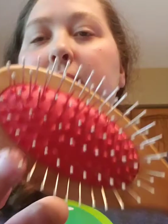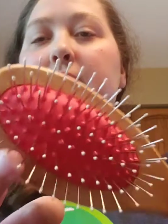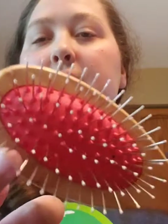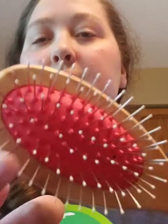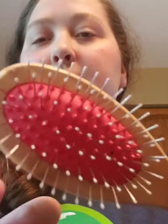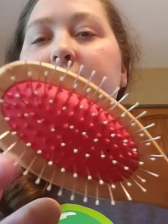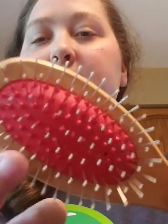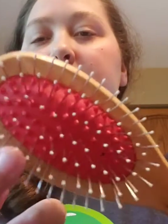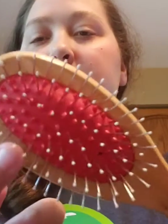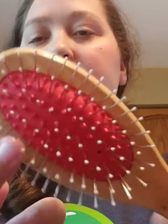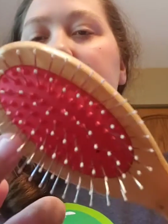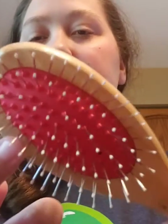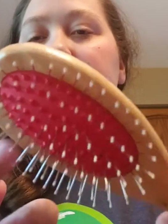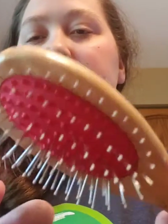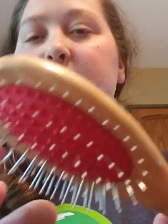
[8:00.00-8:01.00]
because it
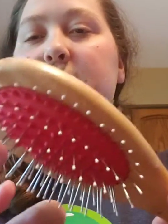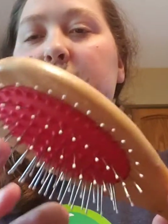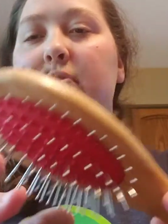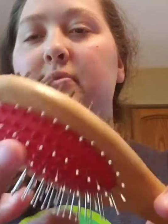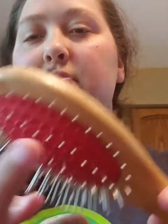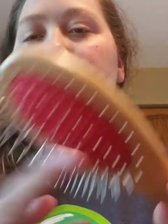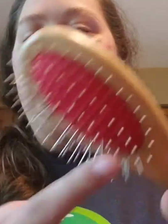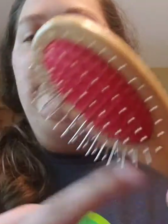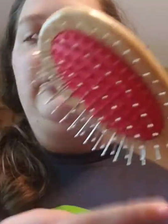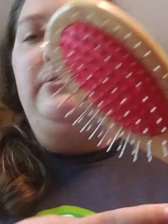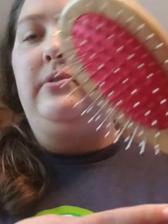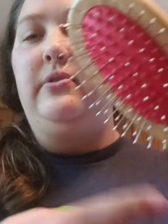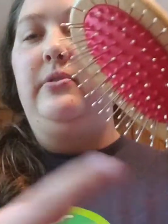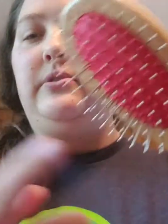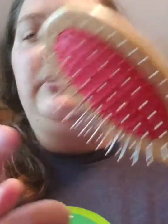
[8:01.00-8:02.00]
easily goes
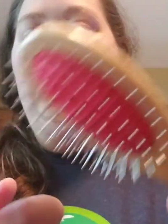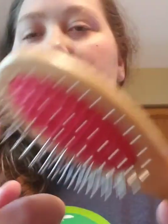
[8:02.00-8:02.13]
through the